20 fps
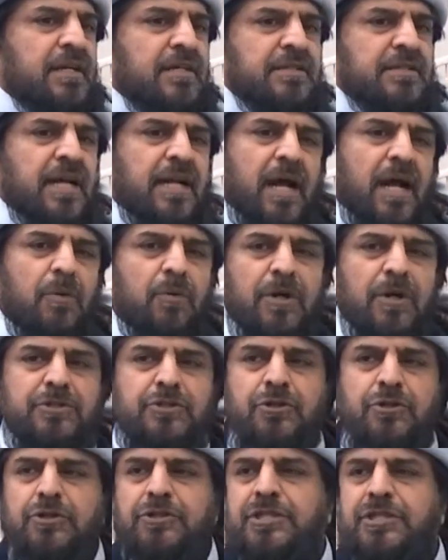that our
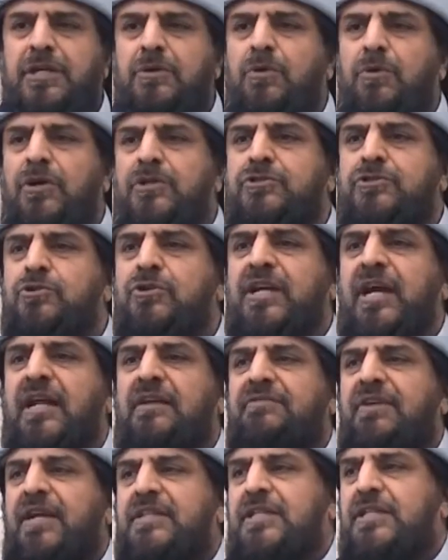duty was to
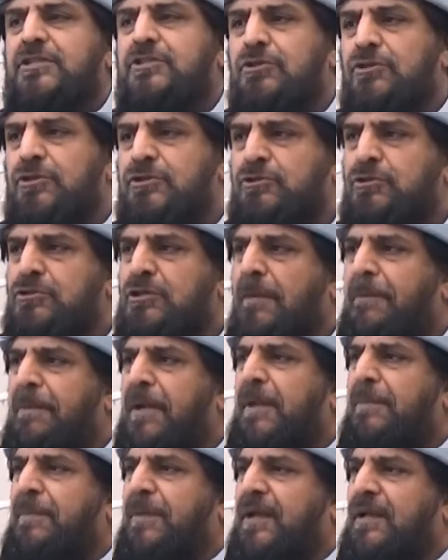convey the truth to the
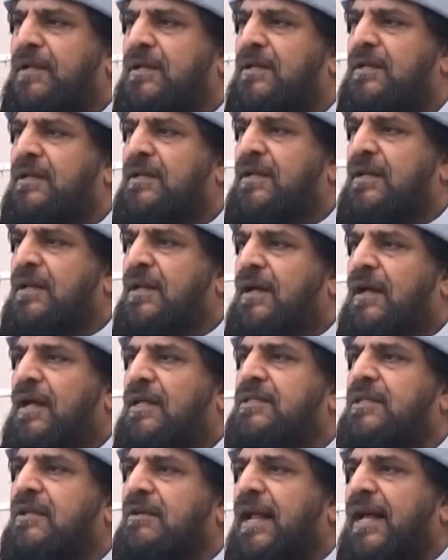people,
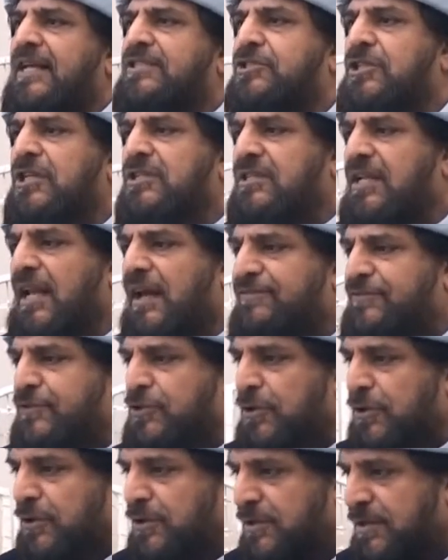and the rest is left
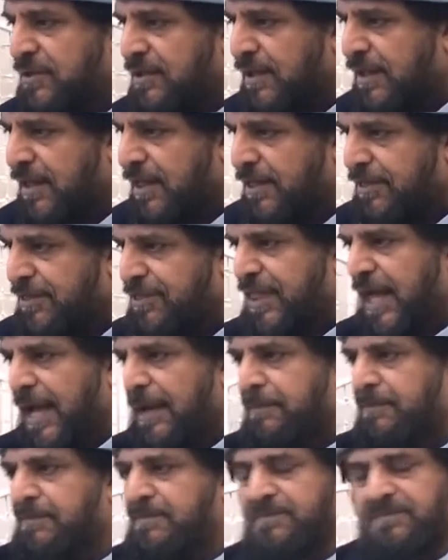to
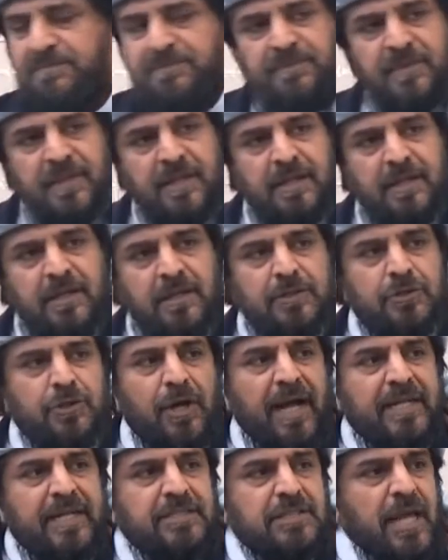them.
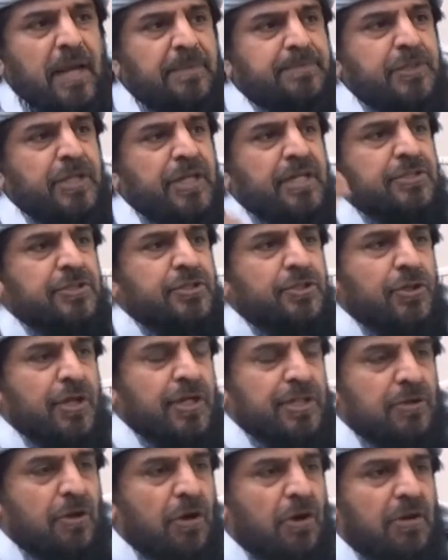You accept it, you
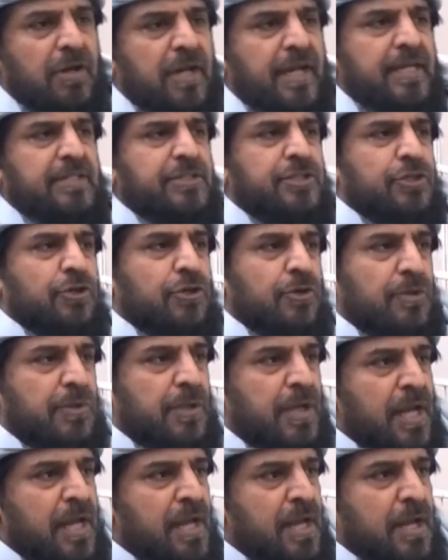ignore it,
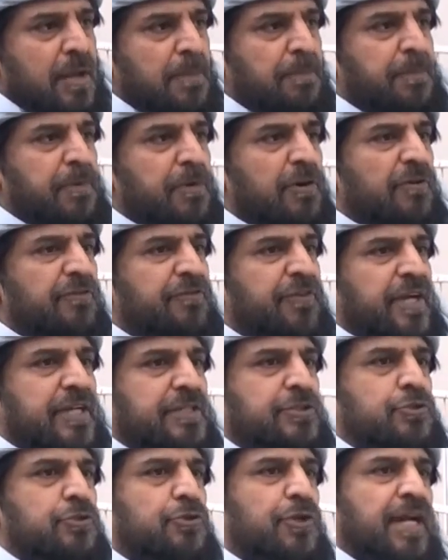you improve
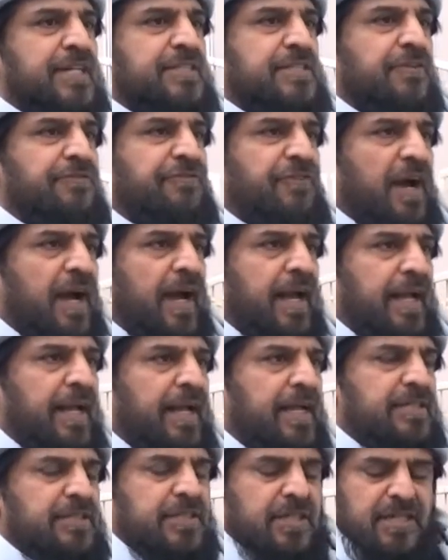it, to rectify
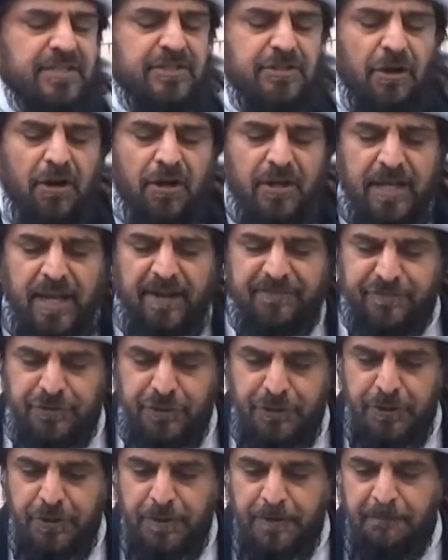it, it's all left
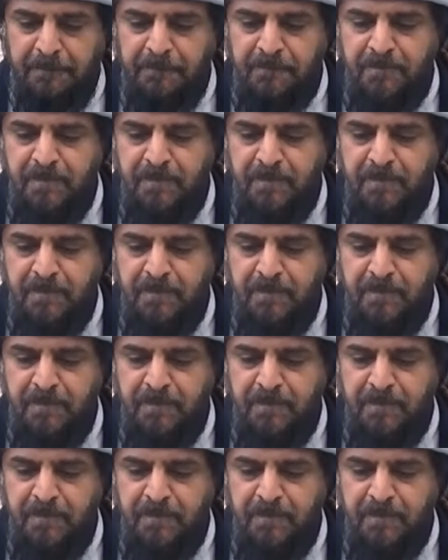to you.